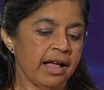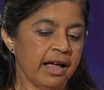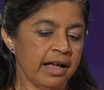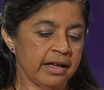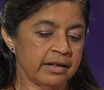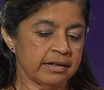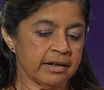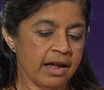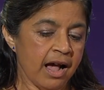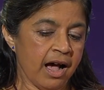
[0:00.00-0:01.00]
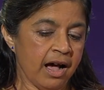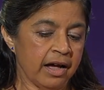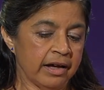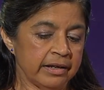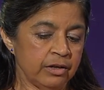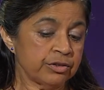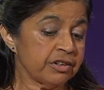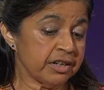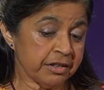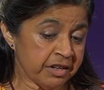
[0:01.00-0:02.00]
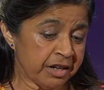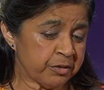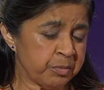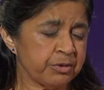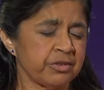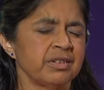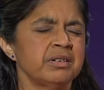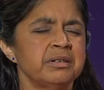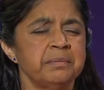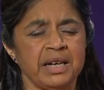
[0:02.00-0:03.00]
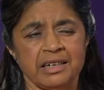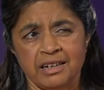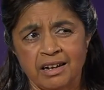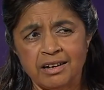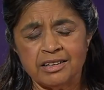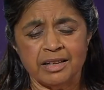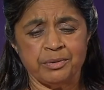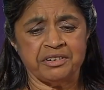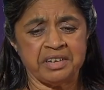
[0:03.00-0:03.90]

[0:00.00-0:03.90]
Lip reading: and I looked at her textbooks. Oh my God, they were